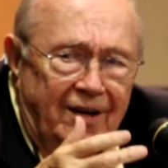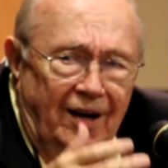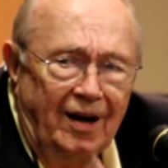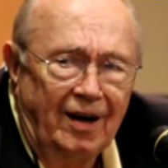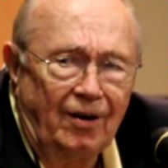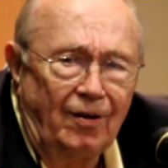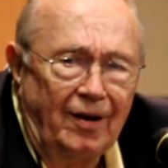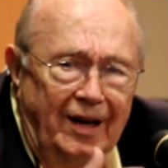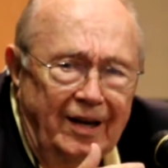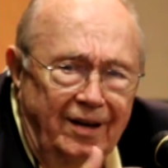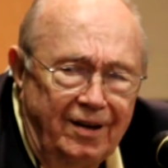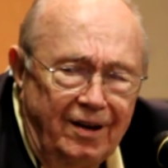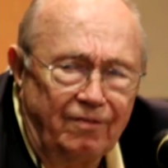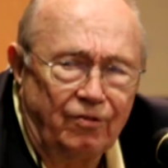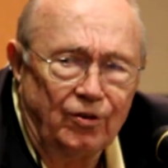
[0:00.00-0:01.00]
entirely
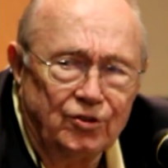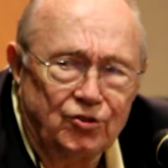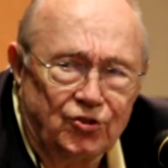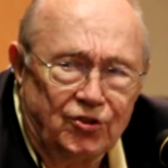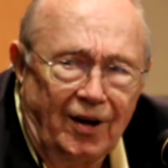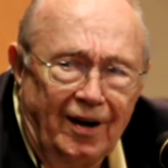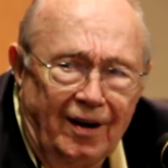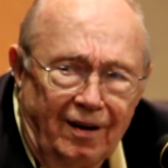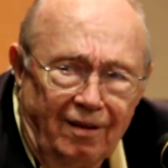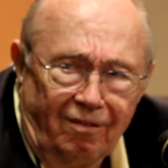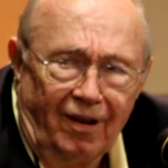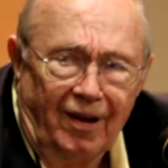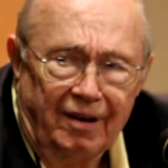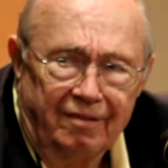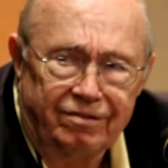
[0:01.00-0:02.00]
different style of
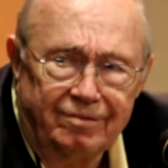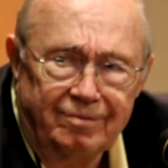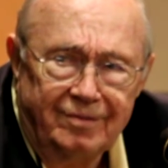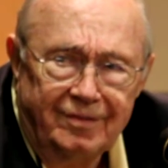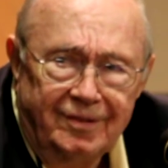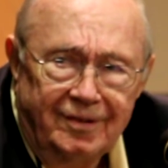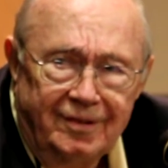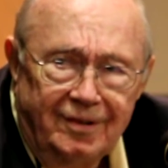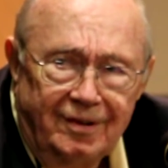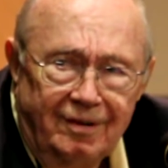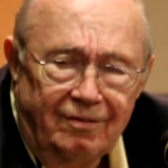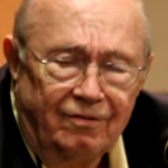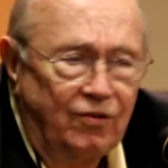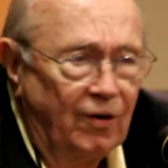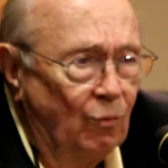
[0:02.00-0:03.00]
life
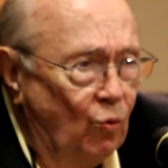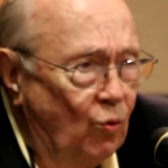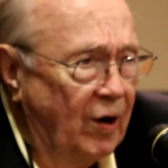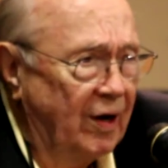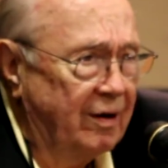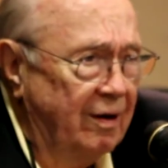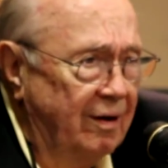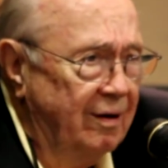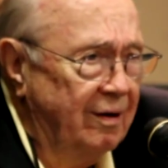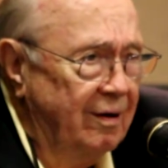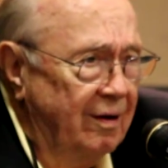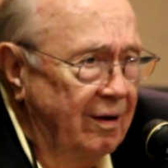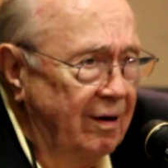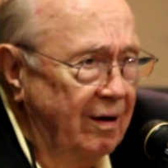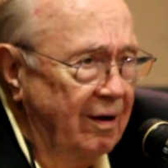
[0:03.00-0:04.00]
from what
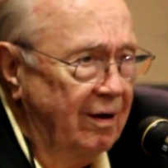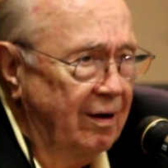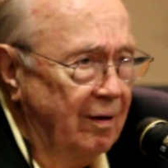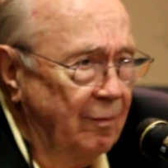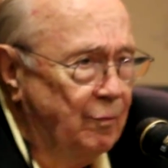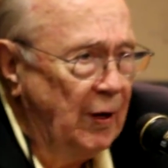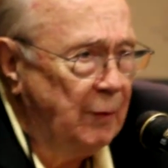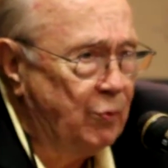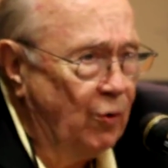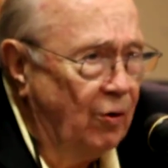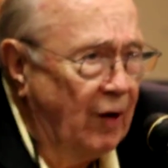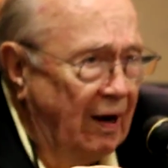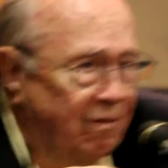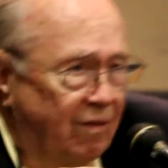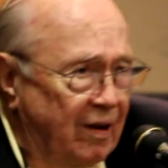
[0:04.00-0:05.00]
people
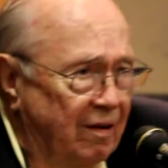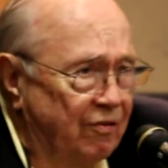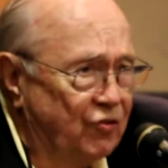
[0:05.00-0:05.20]
have lived